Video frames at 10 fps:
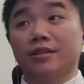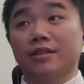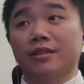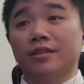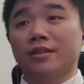
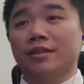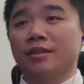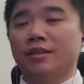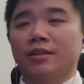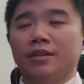There's nothing
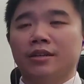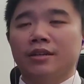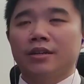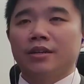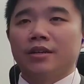sadder
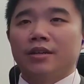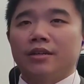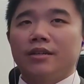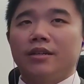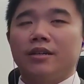than an
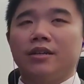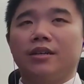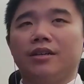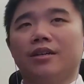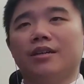aging
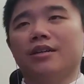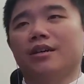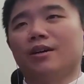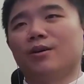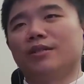villain.
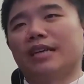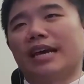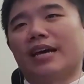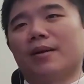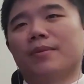Oh
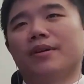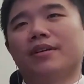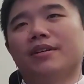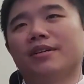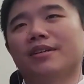damn.
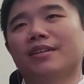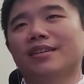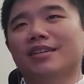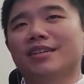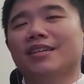
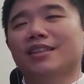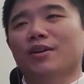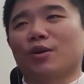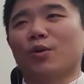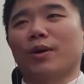
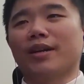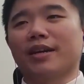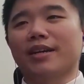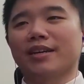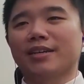They're
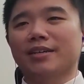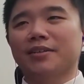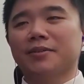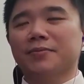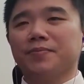quitting.
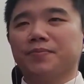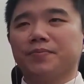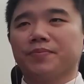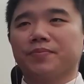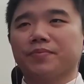We're
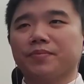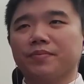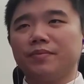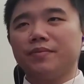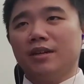a
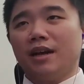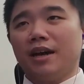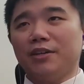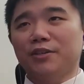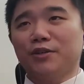team.
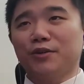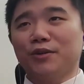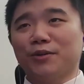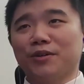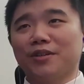Hire
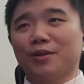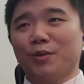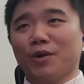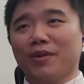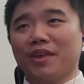Gru.
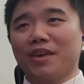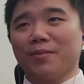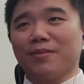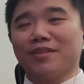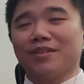Work with
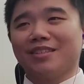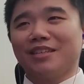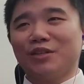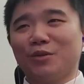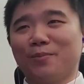him.
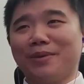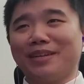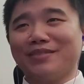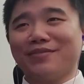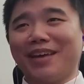He's your
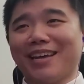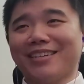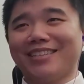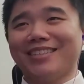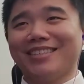biggest fan.